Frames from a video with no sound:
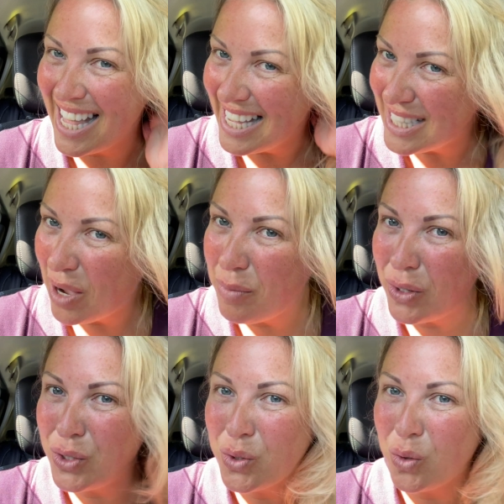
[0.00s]
So I'm
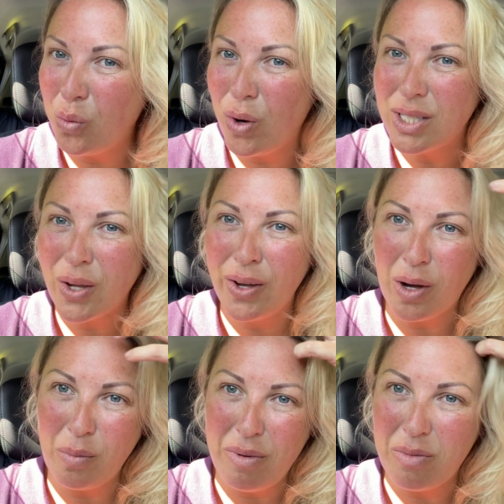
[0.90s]
not sure what's going
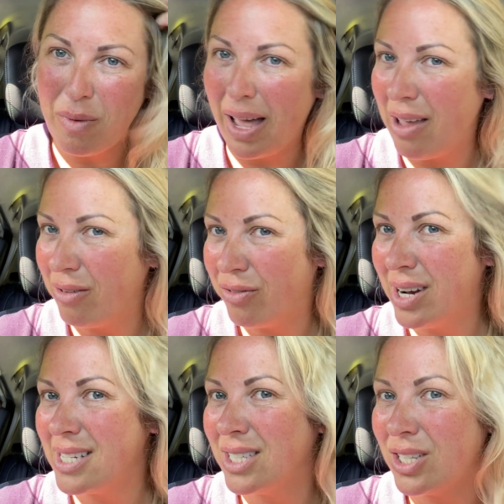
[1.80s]
on with my
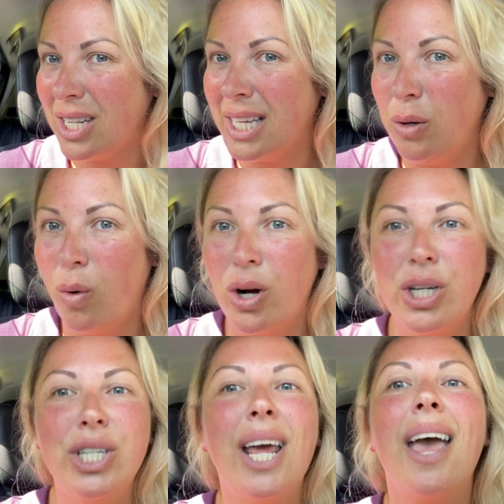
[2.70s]
freshly
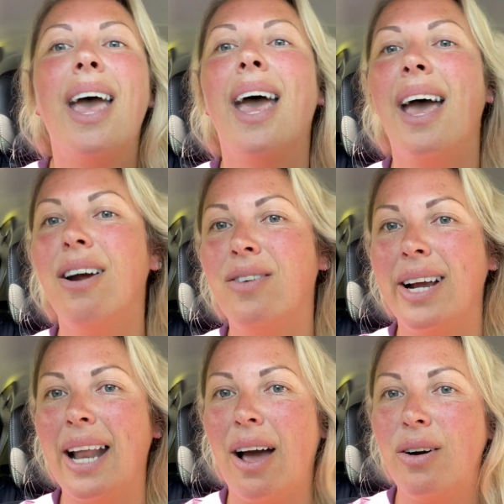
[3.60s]
washed hair
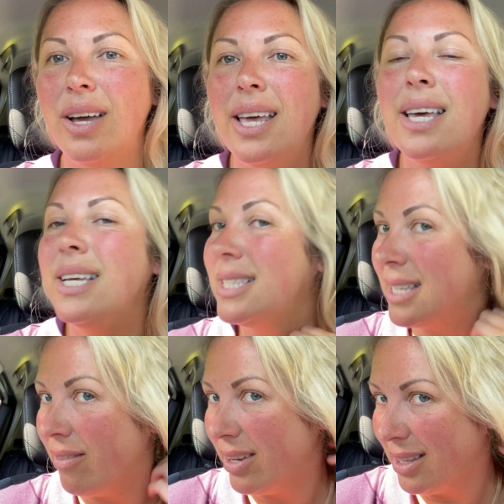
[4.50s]
right now. It's
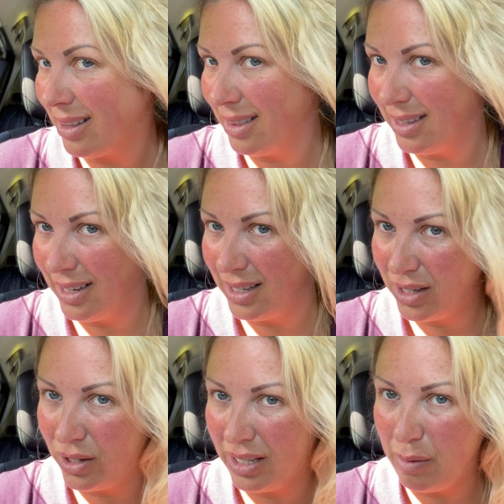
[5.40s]
having a little
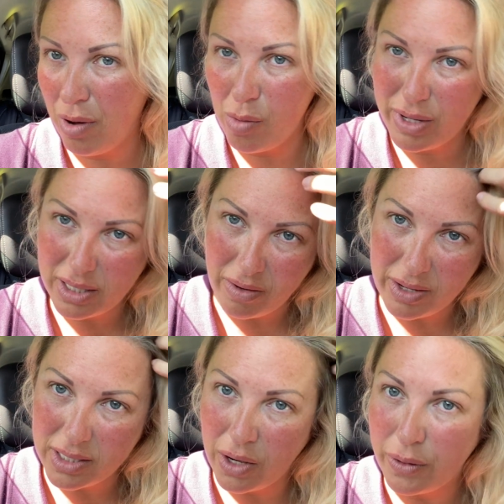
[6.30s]
curly moment of
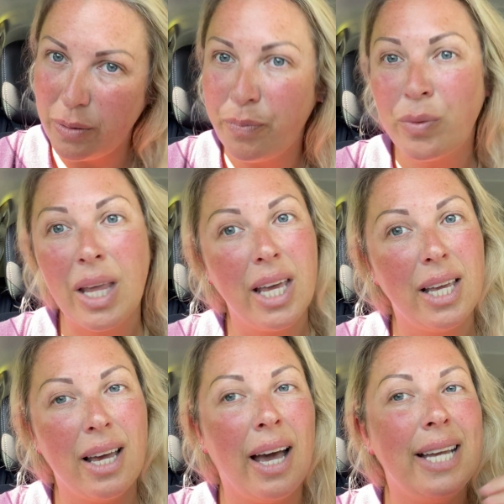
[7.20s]
its own.
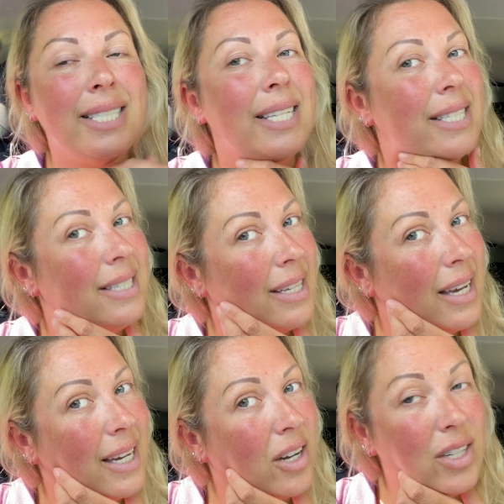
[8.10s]
I did
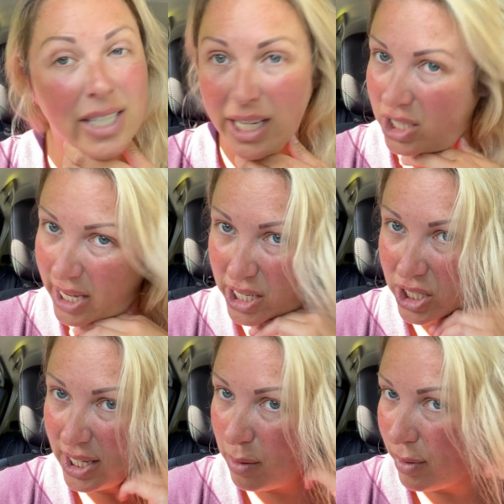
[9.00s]
contact
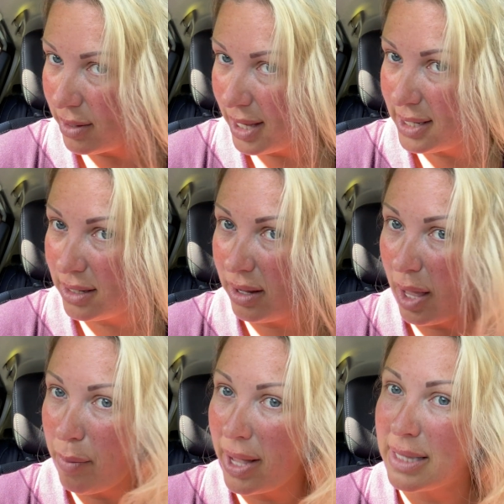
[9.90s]
GHD, but they did not
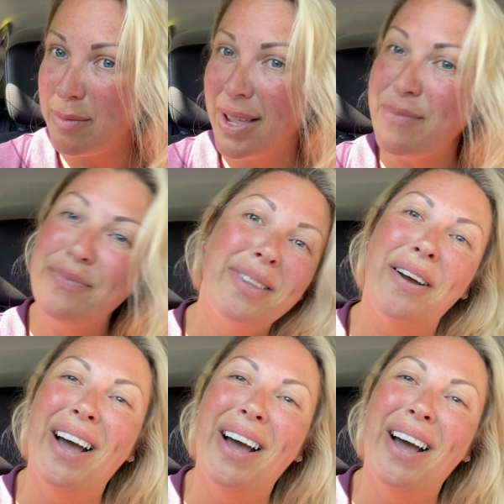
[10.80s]
get back to me. No.